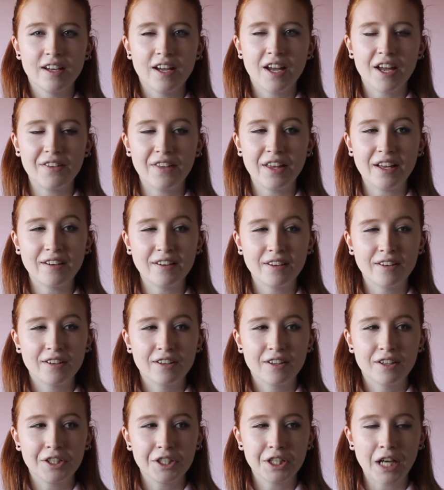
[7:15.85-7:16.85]
And then
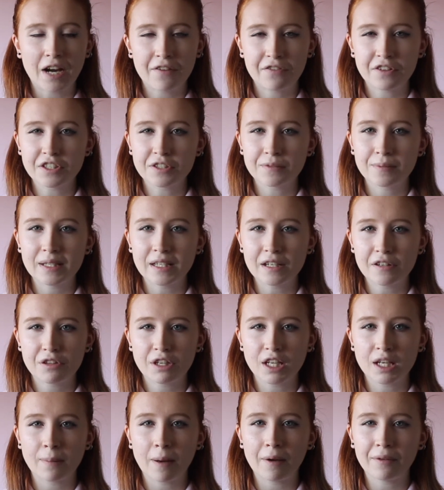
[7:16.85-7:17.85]
you're having to really
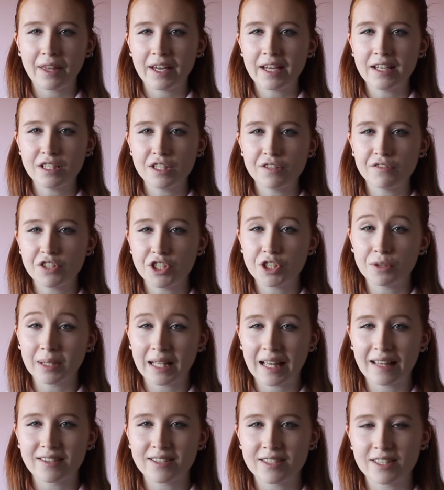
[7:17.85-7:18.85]
think about their individual
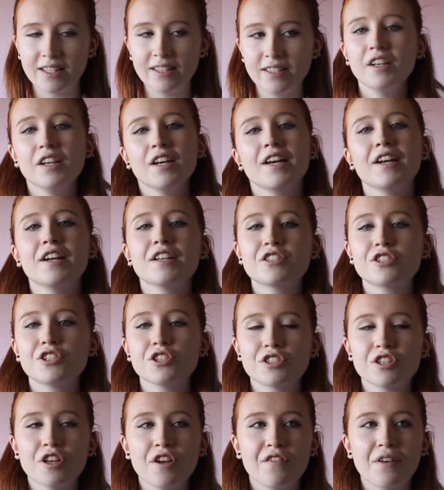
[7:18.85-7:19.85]
answers. And it's
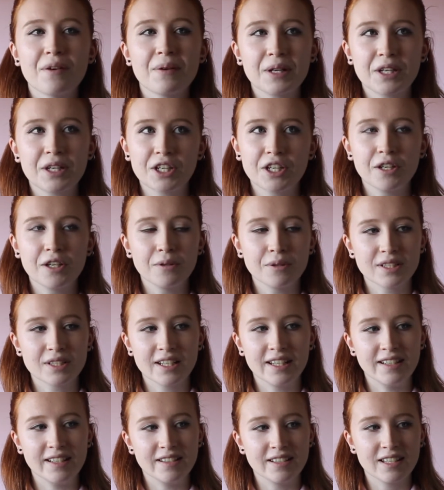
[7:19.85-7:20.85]
just a very cute
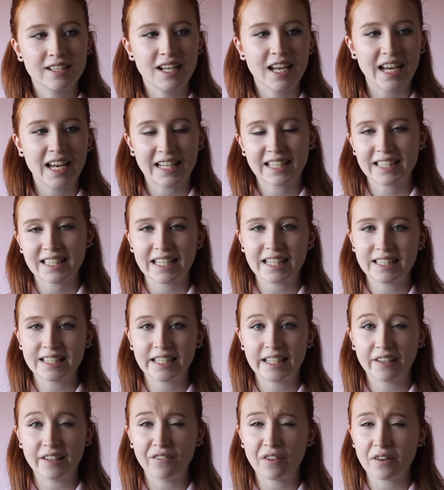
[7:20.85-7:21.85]
and
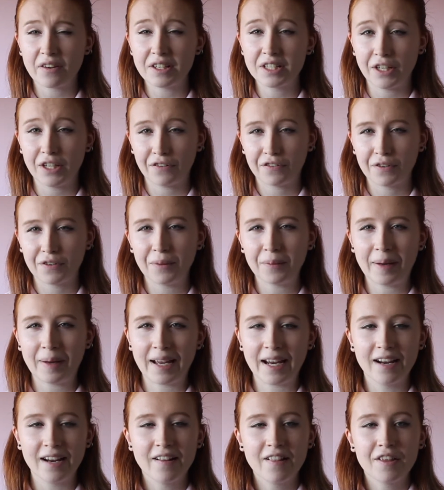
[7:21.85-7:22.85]
exciting and very different
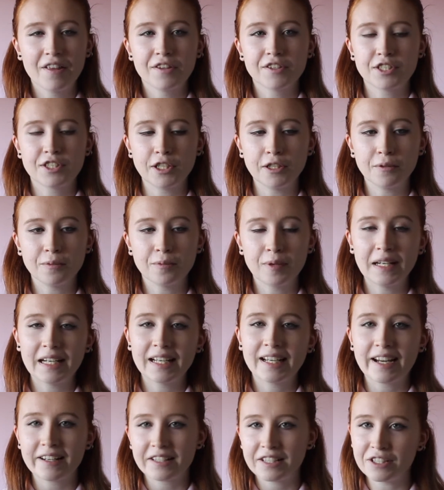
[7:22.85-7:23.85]
way to really
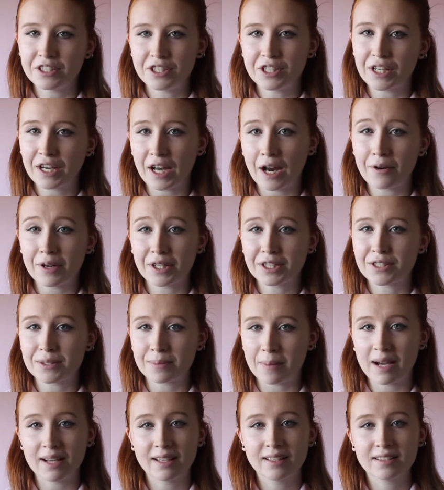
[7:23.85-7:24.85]
get into your characters'
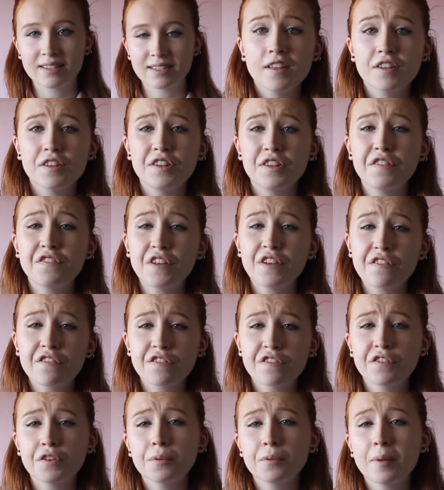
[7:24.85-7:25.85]
minds. The fifth
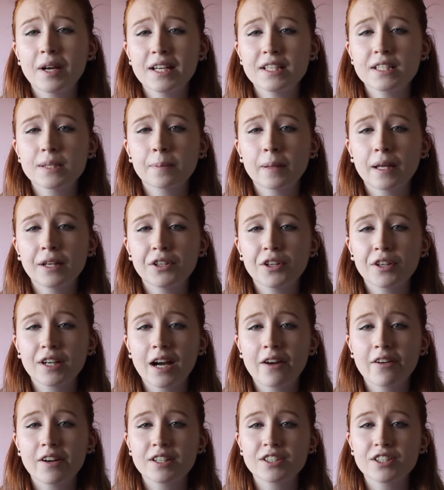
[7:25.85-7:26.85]
fun way to plan your
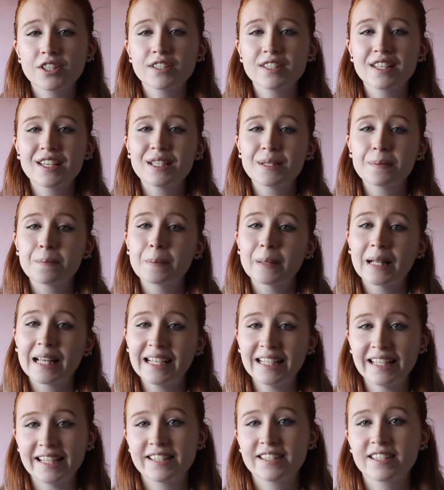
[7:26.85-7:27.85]
characters is
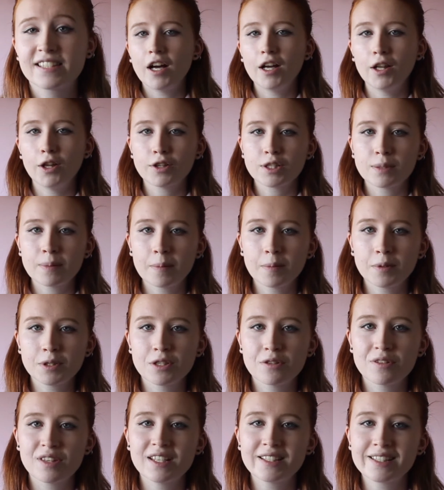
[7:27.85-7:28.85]
playlists. A lot of people
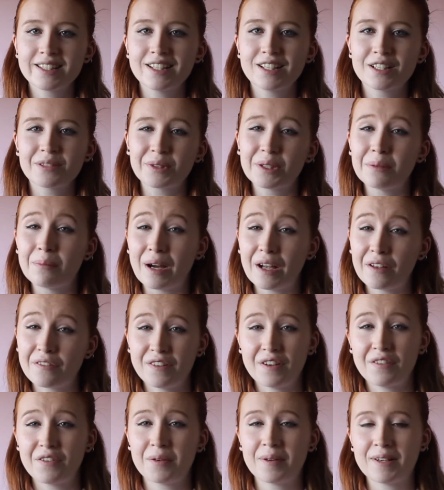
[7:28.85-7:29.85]
do this, and it's one of my
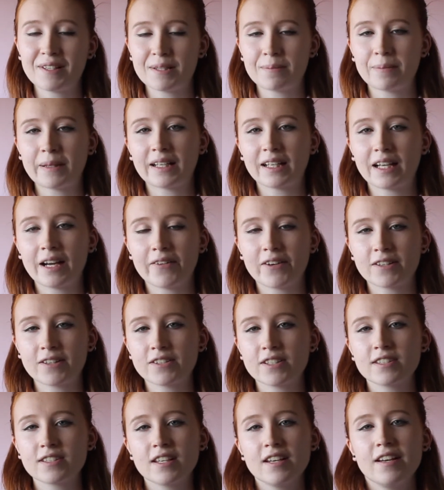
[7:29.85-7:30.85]
favourite ways to plan
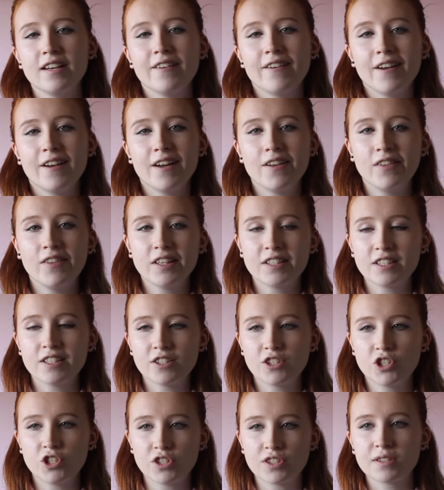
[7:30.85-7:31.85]
characters, and this
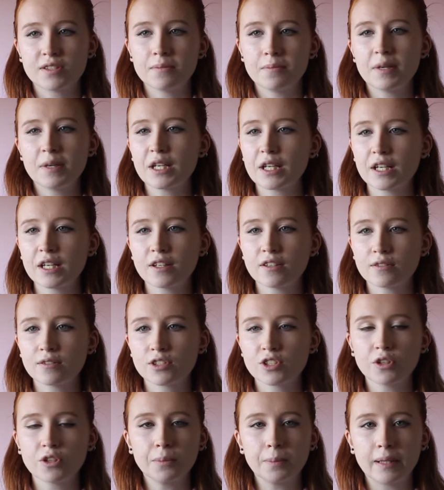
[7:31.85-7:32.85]
is just making
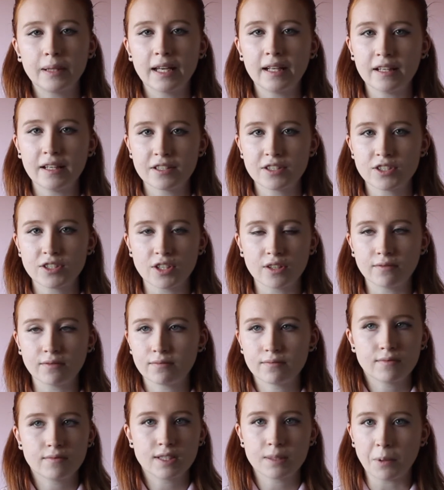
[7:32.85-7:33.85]
song playlists on
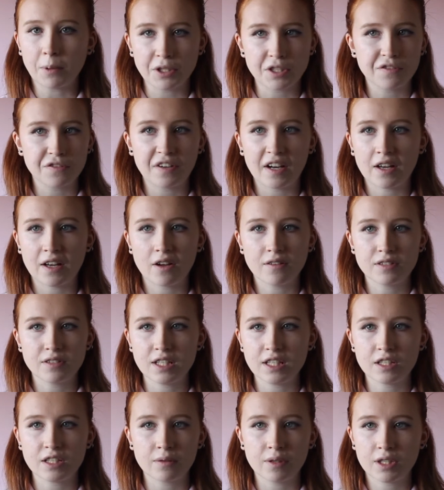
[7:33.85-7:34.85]
Spotify or
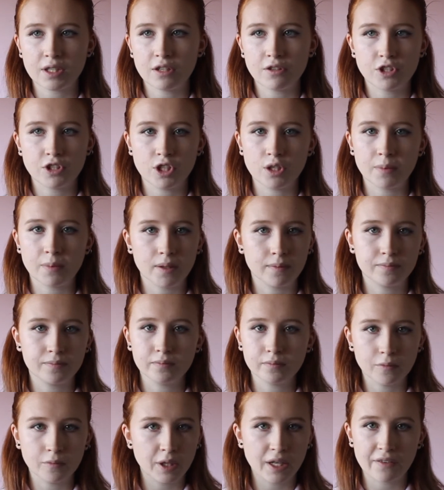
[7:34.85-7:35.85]
Deezer or YouTube or
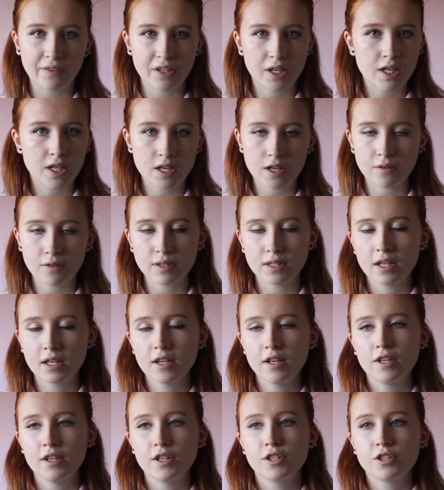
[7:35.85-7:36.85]
whatever you use
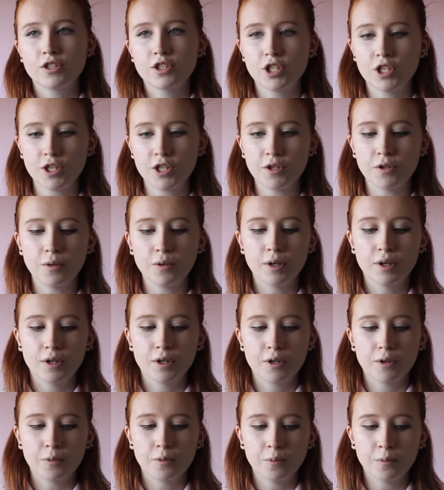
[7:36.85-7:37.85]
to
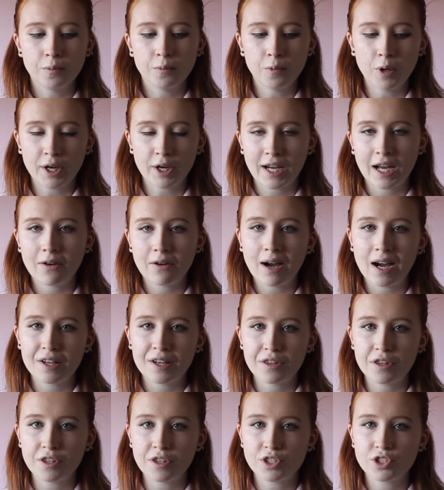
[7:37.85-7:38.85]
work out
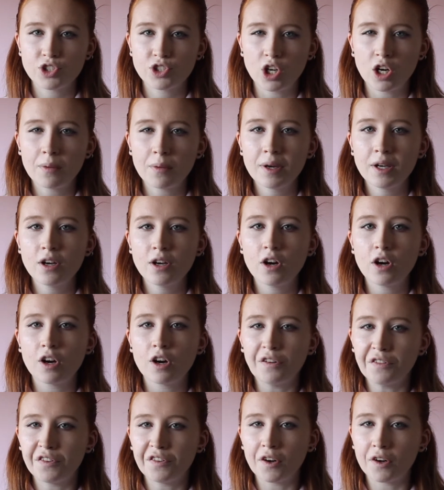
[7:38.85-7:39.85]
either the story
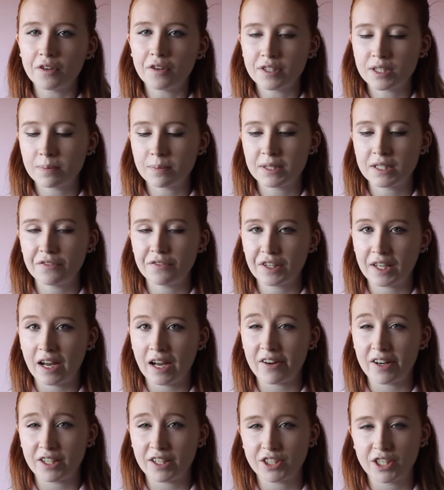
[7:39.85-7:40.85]
or for a specific
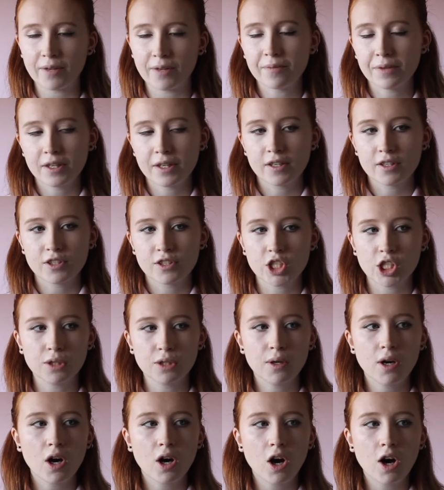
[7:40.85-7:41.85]
character.
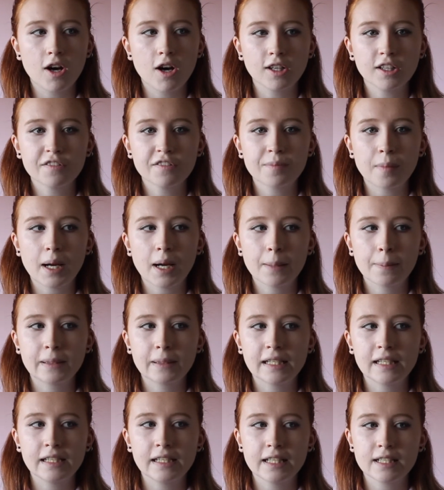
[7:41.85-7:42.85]
So all of my
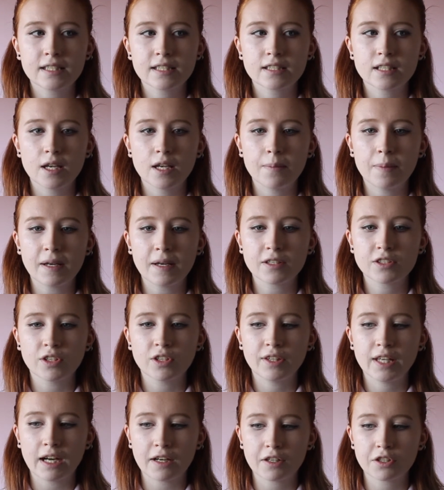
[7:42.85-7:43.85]
playlists are based on
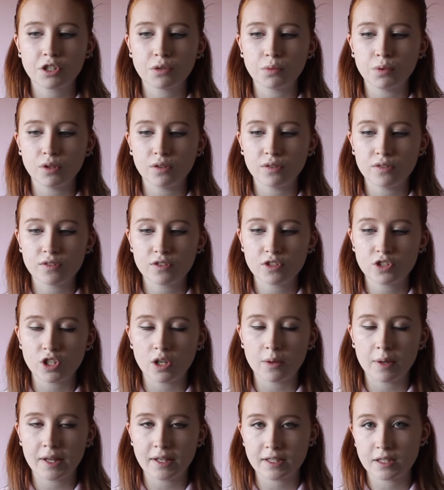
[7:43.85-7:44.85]
the actual
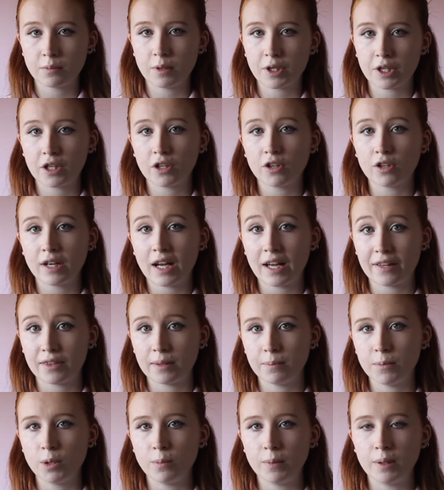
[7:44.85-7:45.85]
story that I'm working on at
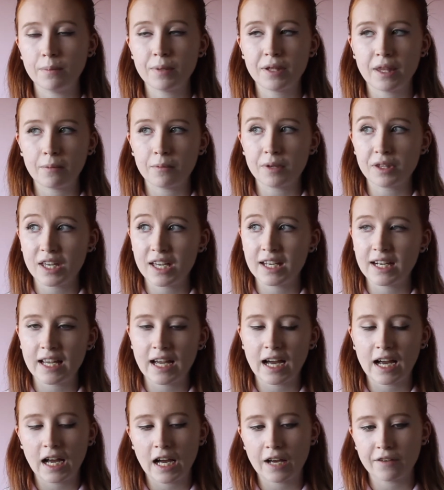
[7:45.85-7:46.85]
the moment, but then within it
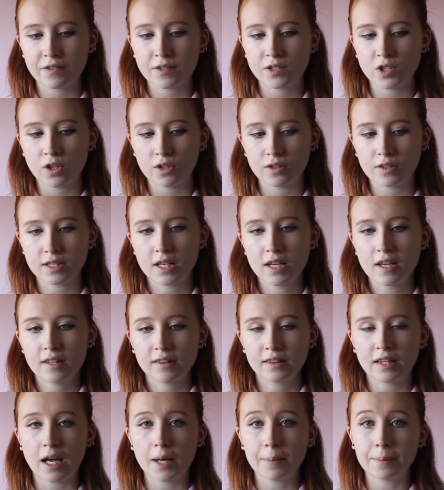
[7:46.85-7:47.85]
I have songs
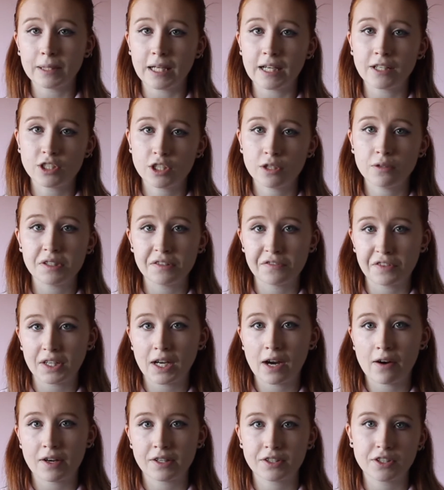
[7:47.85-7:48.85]
that apply to different
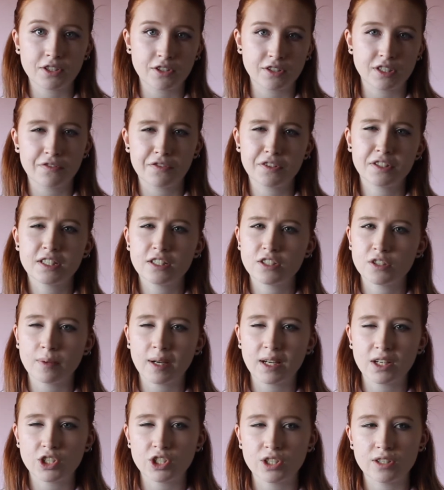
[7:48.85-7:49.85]
characters or different
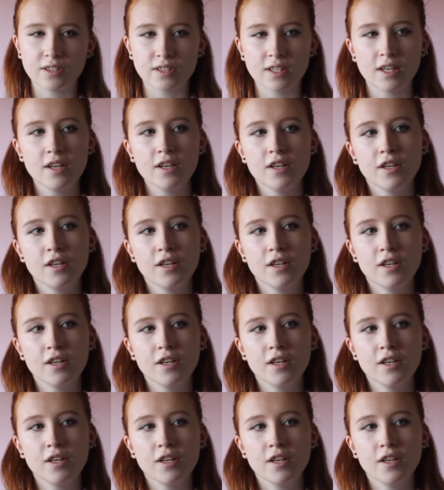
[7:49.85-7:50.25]
situations.